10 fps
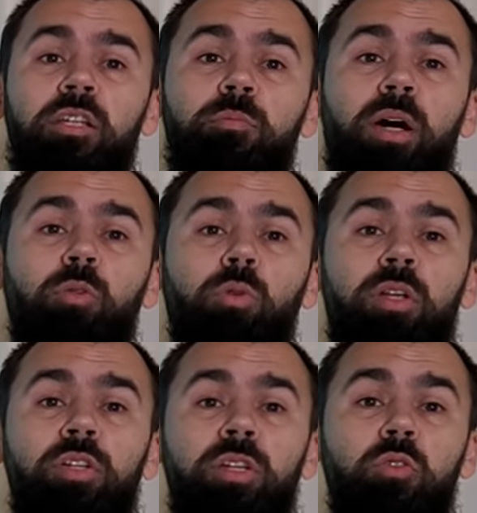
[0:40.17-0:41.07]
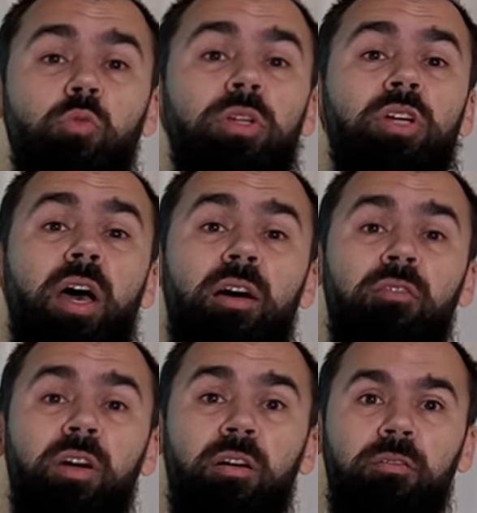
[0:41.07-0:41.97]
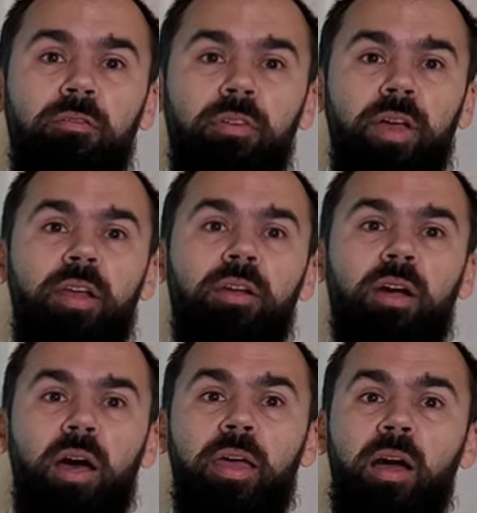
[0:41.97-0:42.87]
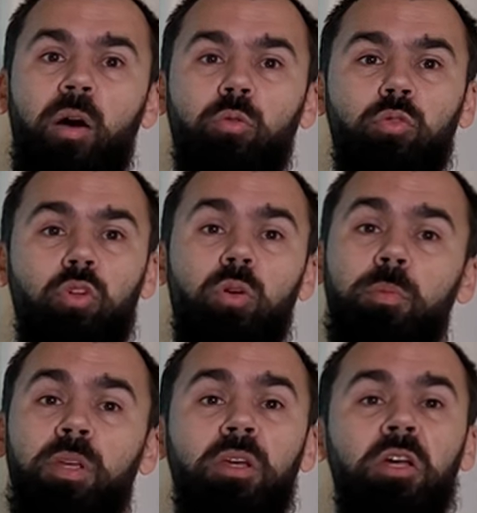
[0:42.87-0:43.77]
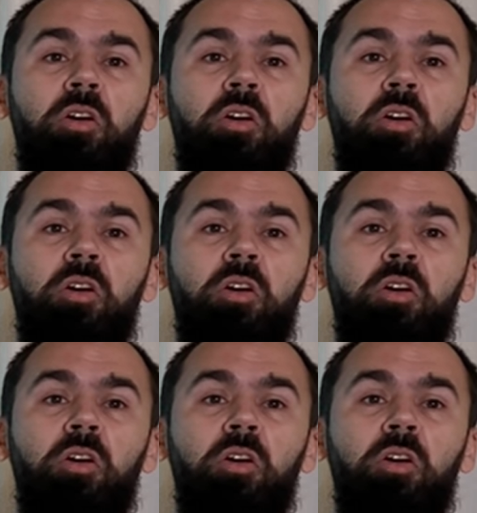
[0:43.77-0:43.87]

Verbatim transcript: smartwatches which have a very high autonomy